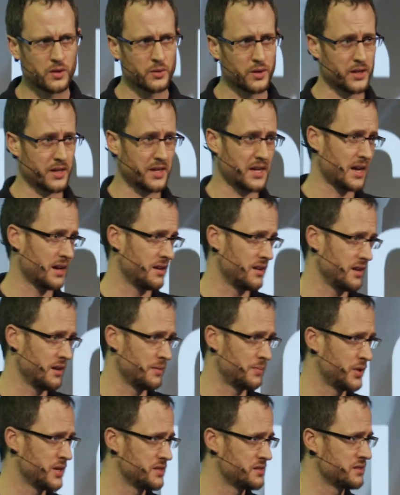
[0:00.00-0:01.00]
Again, in a
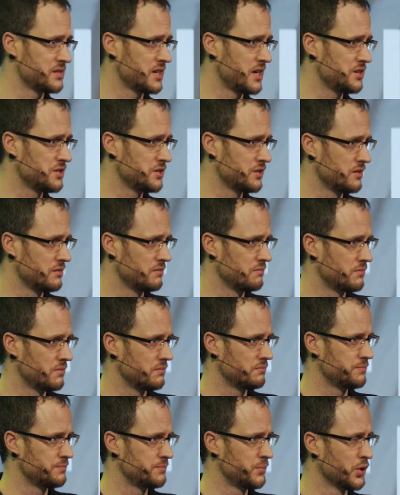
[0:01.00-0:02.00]
presentation
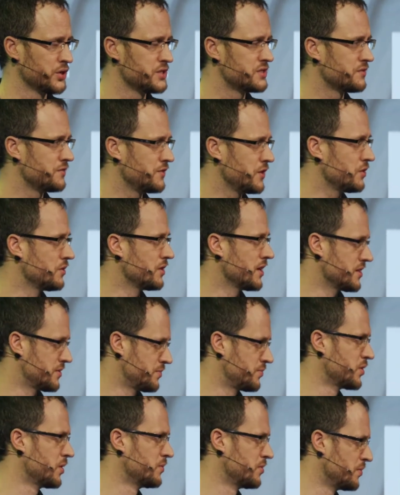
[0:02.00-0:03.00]
point of view, that's
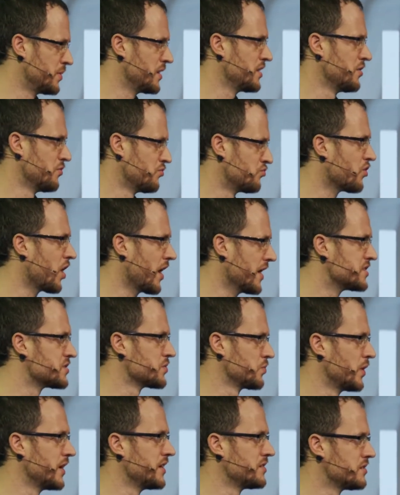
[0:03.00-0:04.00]
probably the
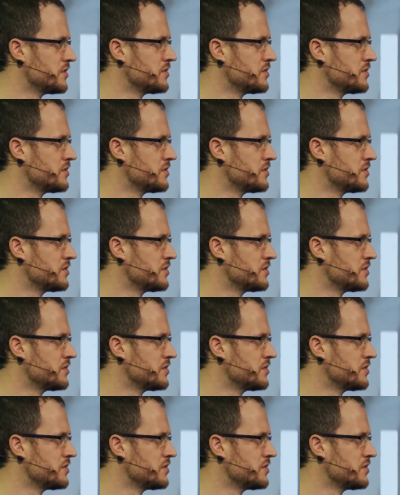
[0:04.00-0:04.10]
right way to